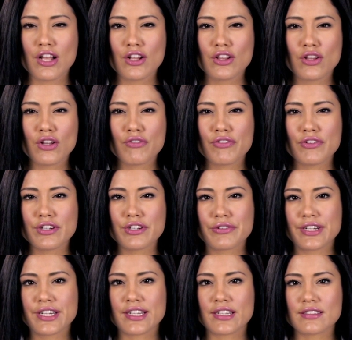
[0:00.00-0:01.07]
Look for
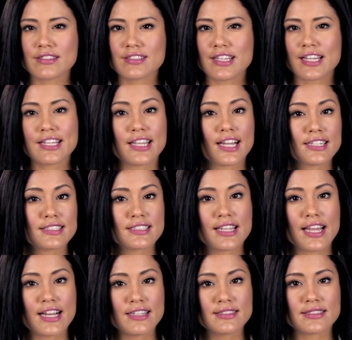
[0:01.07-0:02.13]
ingredients like lactic
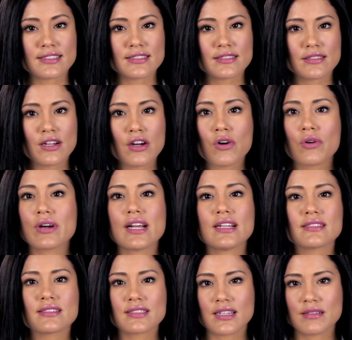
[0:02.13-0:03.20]
acid or
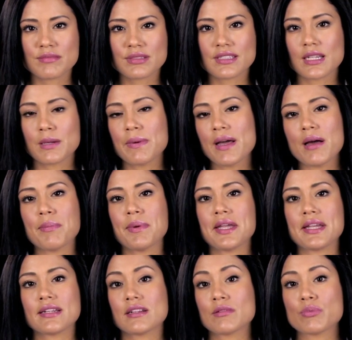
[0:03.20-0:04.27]
enzymes like
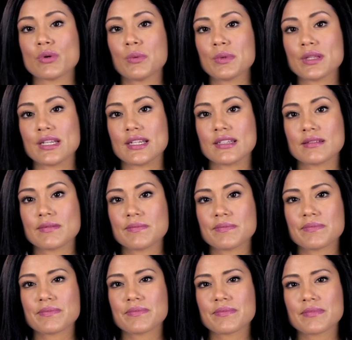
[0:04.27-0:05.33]
papain and bromelain.
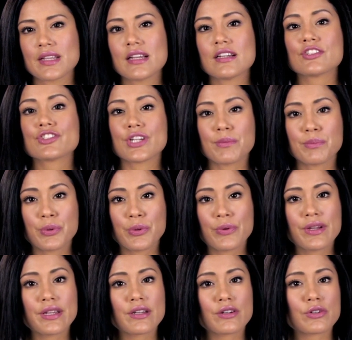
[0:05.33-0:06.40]

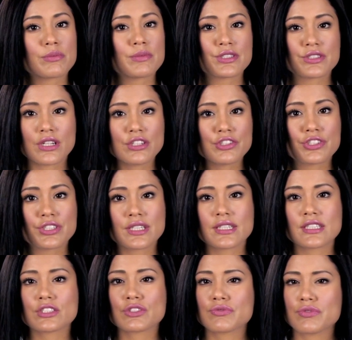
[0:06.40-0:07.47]
Shampooing or massaging an
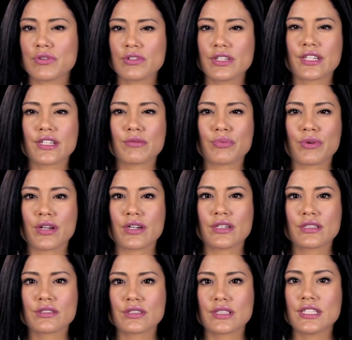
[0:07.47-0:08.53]
exfoliating
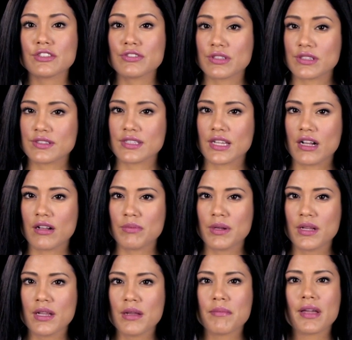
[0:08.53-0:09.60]
product into the scalp
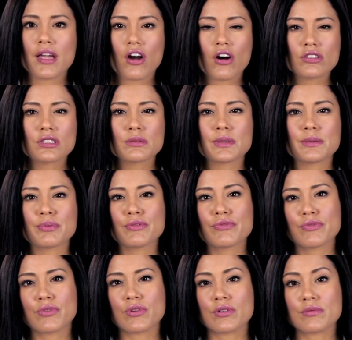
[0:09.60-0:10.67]
may also be
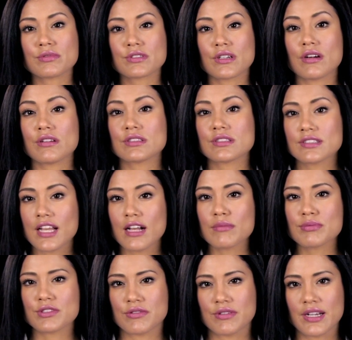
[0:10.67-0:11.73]
performed on scalp
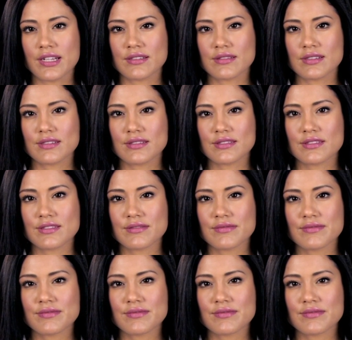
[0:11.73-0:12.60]
psoriasis.